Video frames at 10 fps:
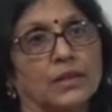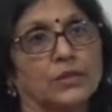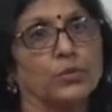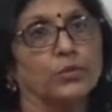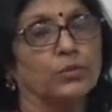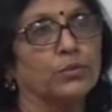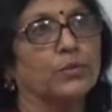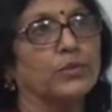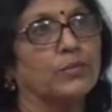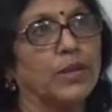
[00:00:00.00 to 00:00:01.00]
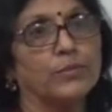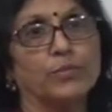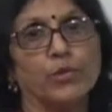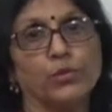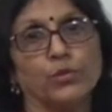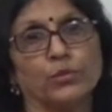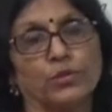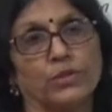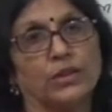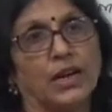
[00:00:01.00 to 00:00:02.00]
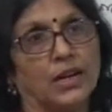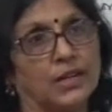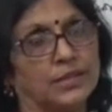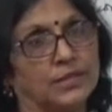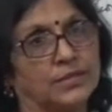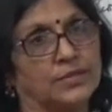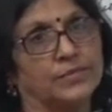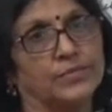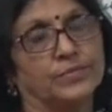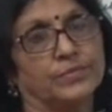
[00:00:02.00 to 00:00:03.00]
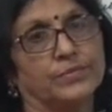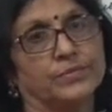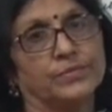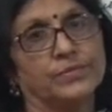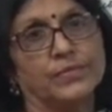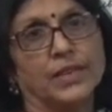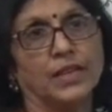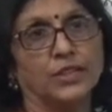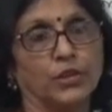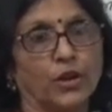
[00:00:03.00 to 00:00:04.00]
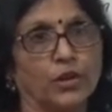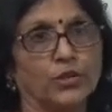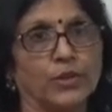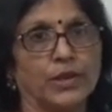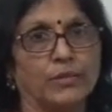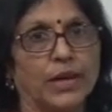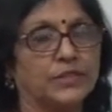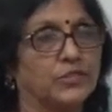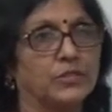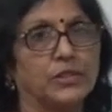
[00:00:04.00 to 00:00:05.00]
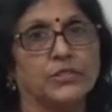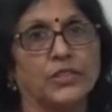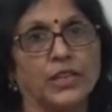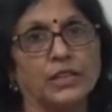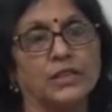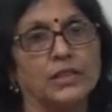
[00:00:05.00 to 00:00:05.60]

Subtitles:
to sometimes blue colored ethanol you may might see,